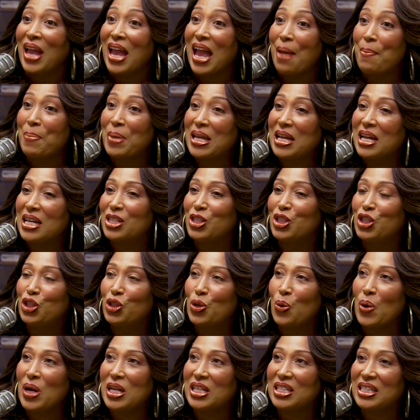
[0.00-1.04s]
Because
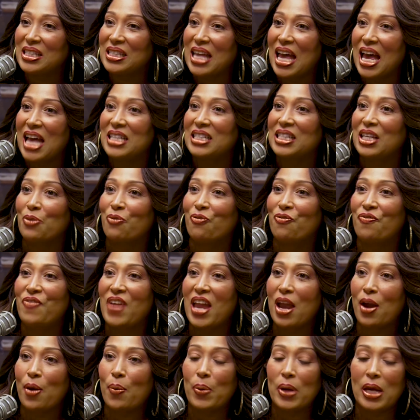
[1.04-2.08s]
Joy just has a
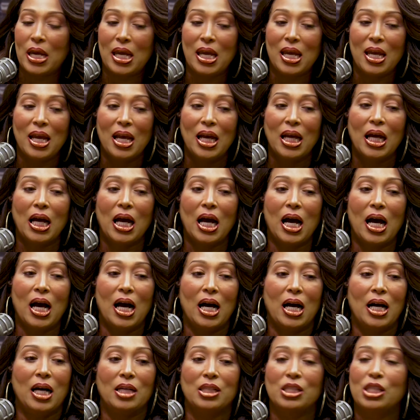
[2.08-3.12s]
very
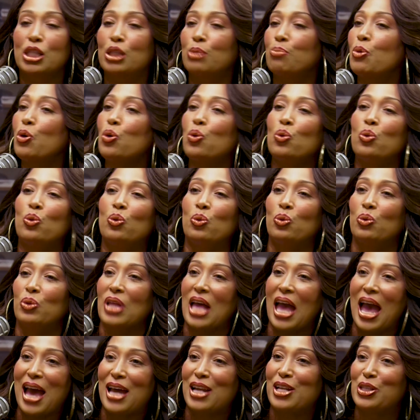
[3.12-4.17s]
smooth
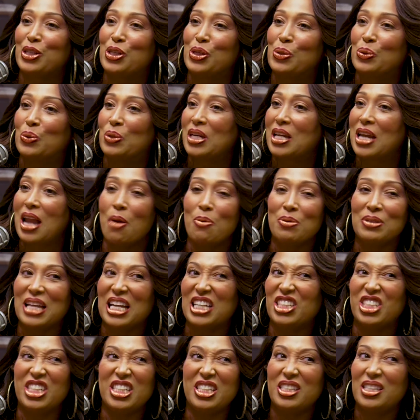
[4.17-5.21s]
attitude. And I was like,
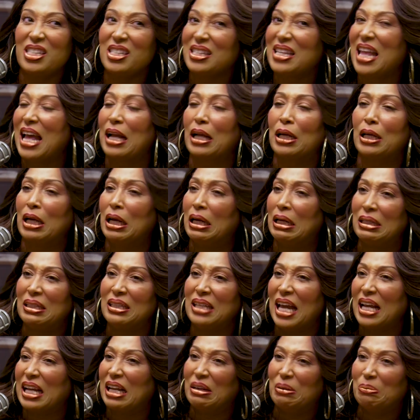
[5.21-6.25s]
she's just
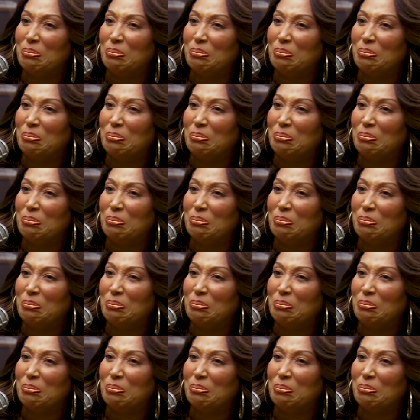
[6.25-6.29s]
like a